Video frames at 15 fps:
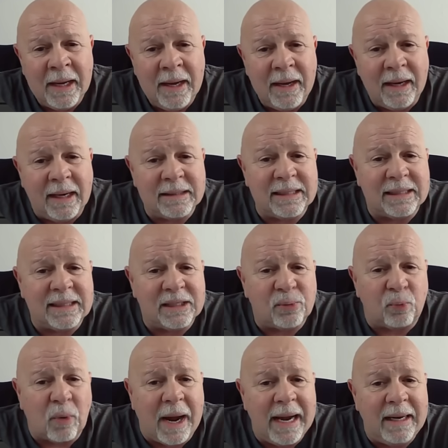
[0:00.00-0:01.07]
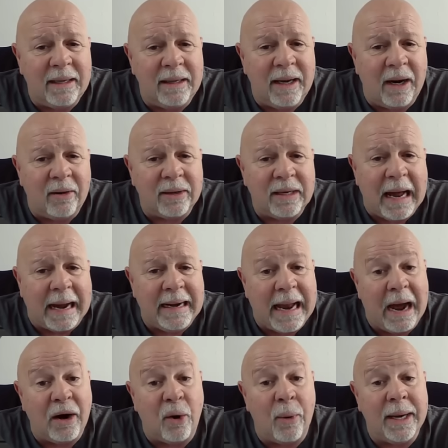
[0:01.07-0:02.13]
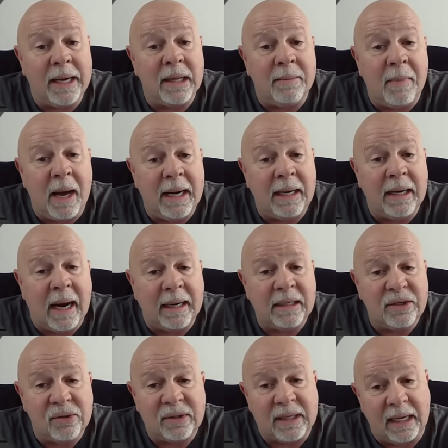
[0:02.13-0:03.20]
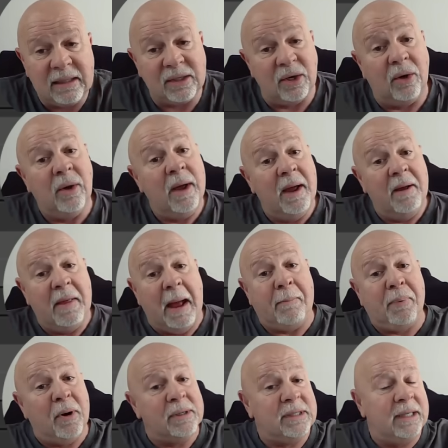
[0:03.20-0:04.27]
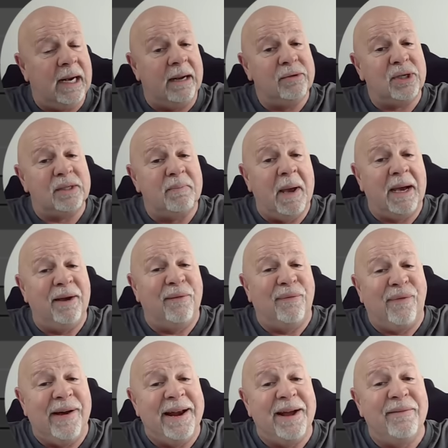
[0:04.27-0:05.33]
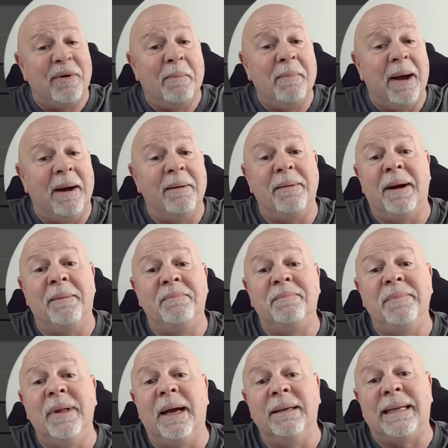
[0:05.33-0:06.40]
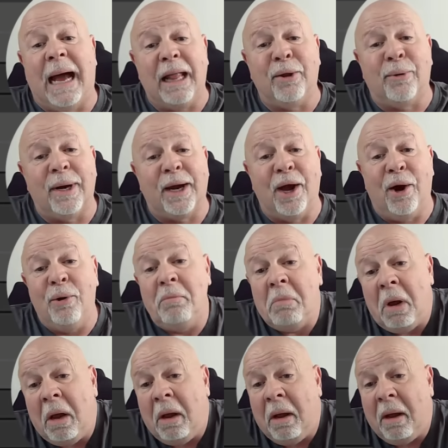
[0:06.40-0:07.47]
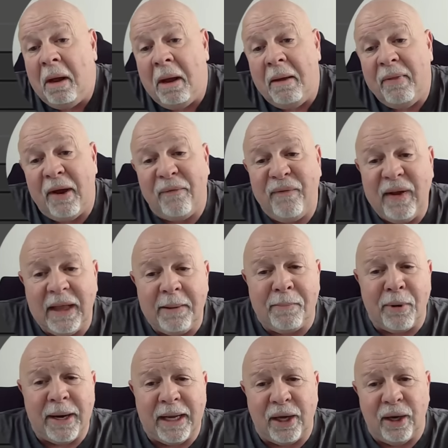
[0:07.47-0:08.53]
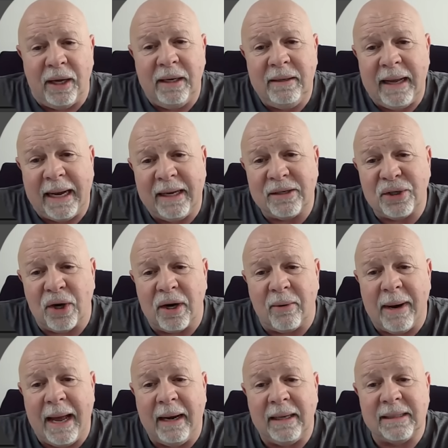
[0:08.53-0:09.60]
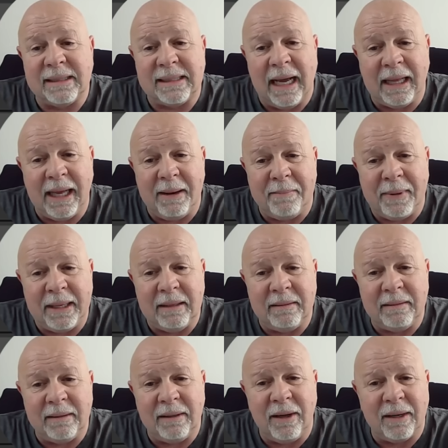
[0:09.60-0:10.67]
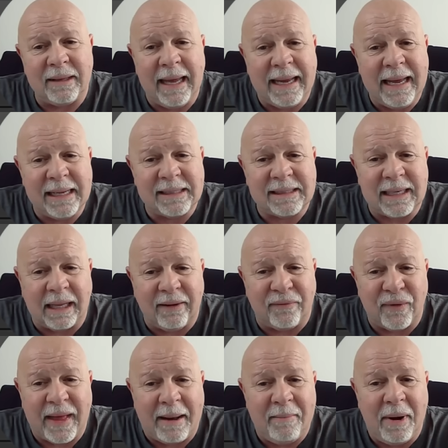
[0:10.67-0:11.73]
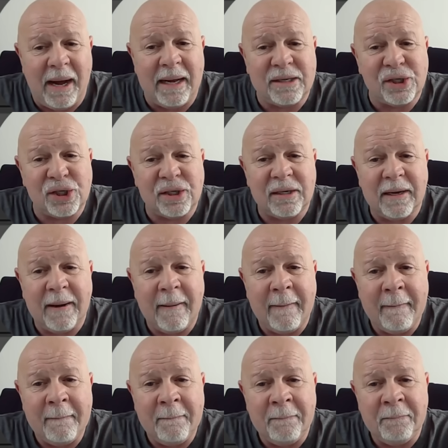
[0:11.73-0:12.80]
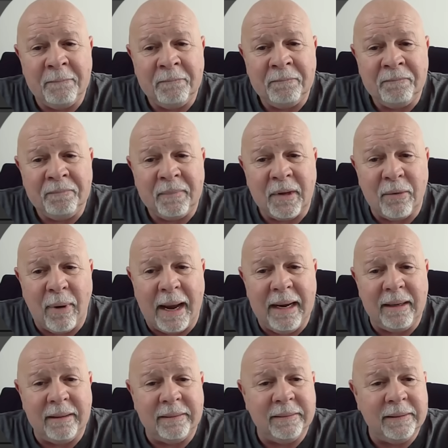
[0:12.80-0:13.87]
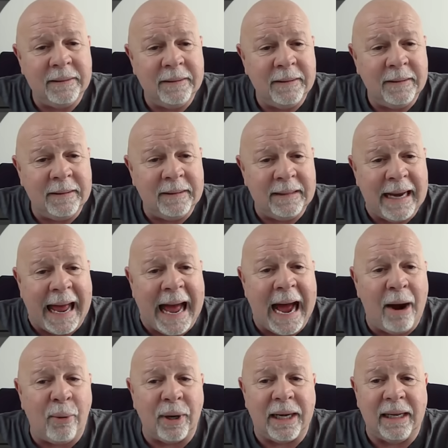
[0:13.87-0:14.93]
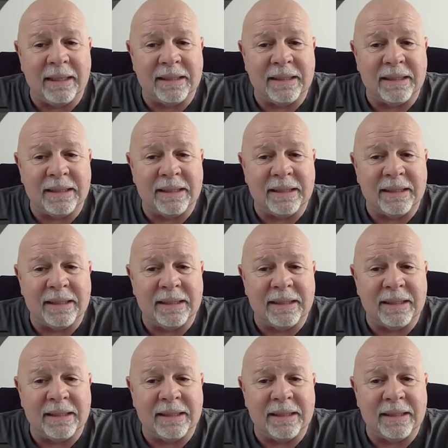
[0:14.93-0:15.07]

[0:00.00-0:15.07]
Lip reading: because this is right, now going in the money, 92 cents. So that person that I was just making fun of a dollar ago, they're feeling pretty good. They could turn around and sell it, but look, they can't sell it for that much, right? Now we're getting